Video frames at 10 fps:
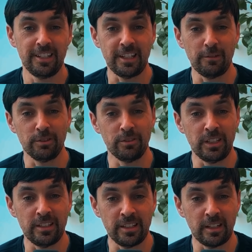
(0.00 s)
you have to
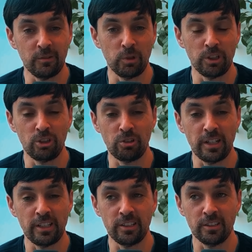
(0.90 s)
rethink what your
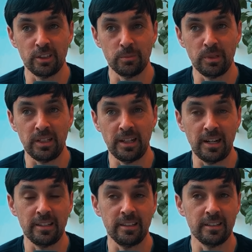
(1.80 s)
strategy is going to be.
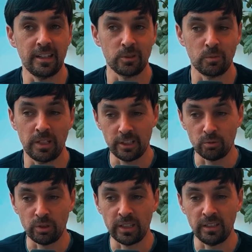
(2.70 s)
I think that's where
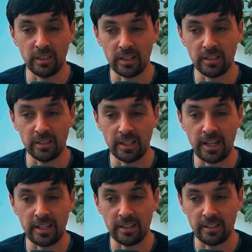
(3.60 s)
the real
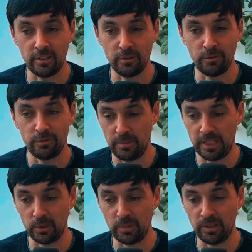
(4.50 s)
layer of
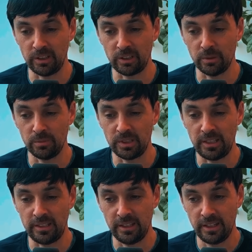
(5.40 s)
experience comes
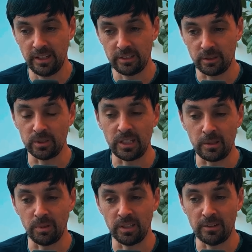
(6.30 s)
in to a
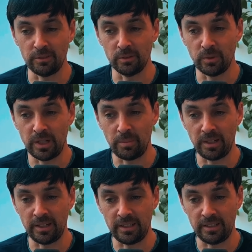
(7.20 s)
deeper level,
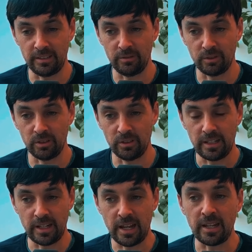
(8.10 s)
whereby you've got
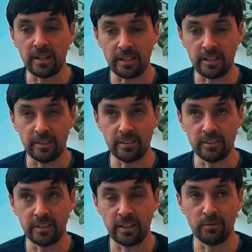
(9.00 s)
AI
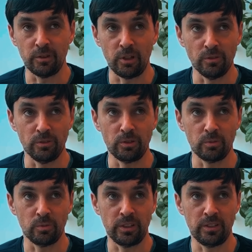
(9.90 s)
that evolves
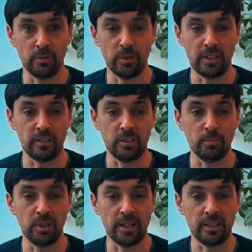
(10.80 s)
with the way that you
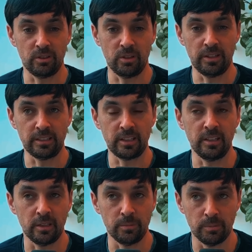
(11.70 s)
play. So it's a
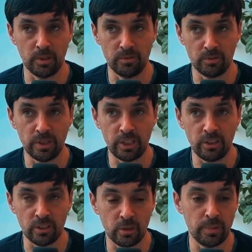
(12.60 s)
little bit more of a rich
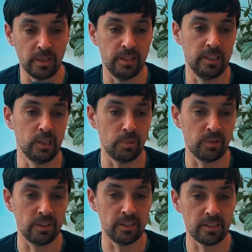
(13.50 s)
and compelling
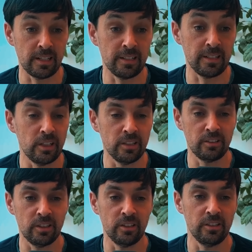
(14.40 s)
experience and
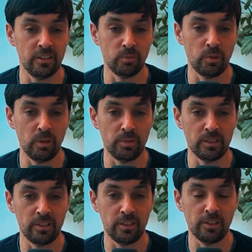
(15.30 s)
challenging as well,
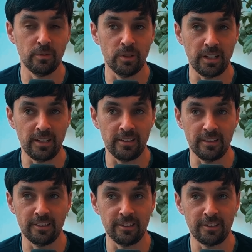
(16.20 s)
because you don't want
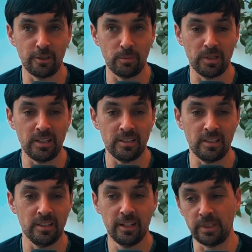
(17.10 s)
anything that's super
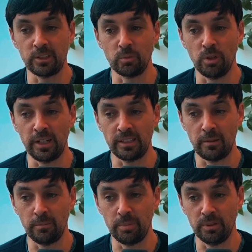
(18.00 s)
easy. That's one
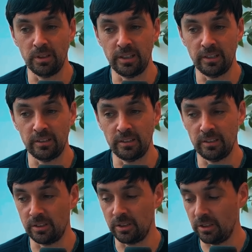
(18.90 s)
example. And
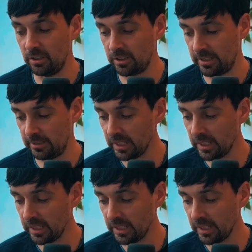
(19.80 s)
also you look at